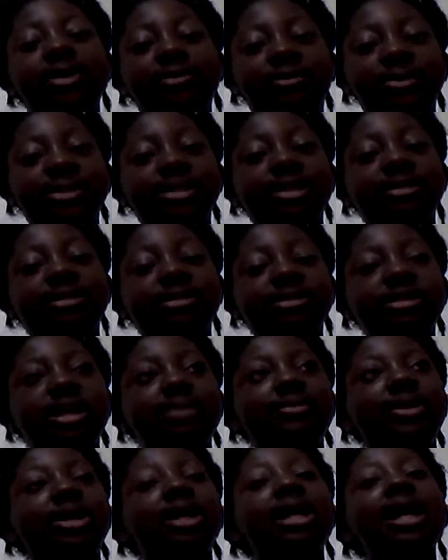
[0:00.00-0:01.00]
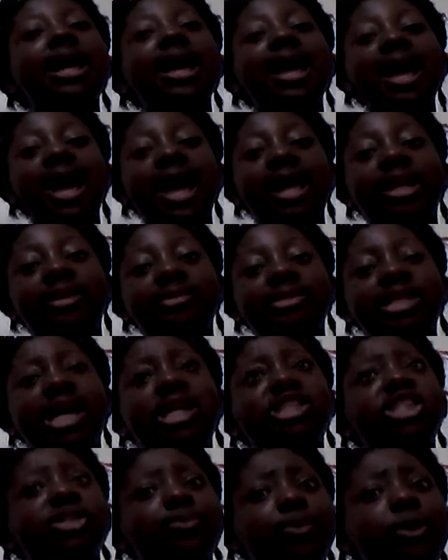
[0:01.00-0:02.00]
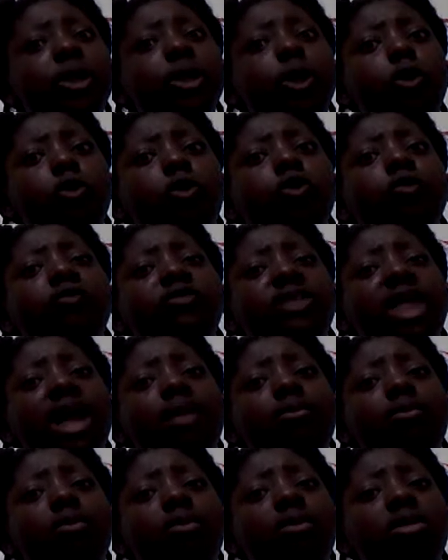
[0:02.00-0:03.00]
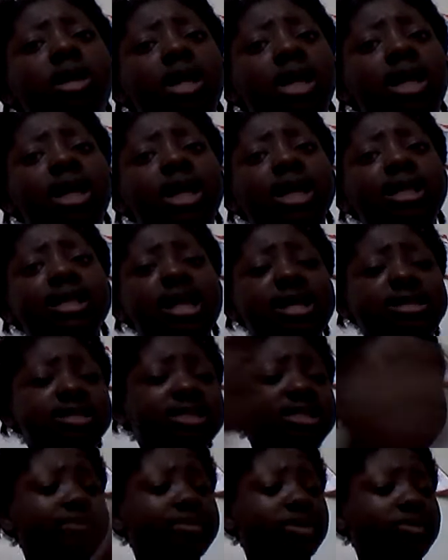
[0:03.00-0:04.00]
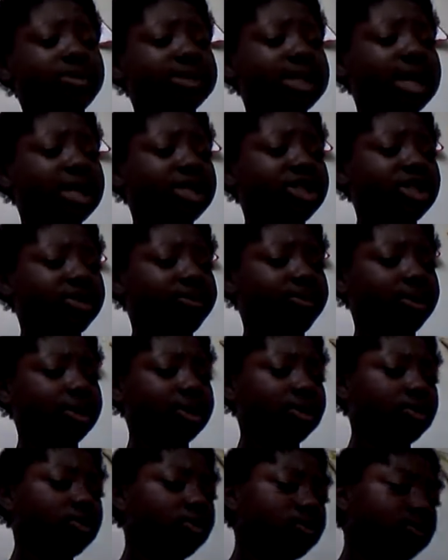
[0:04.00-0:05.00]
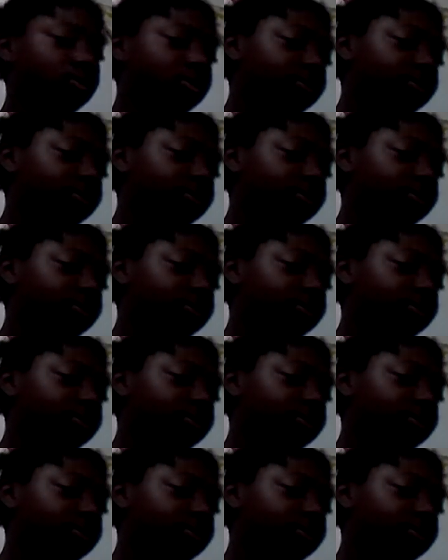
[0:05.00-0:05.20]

It was in the summer, and it was actually pretty cool for that morning. That summer was actually pretty cool.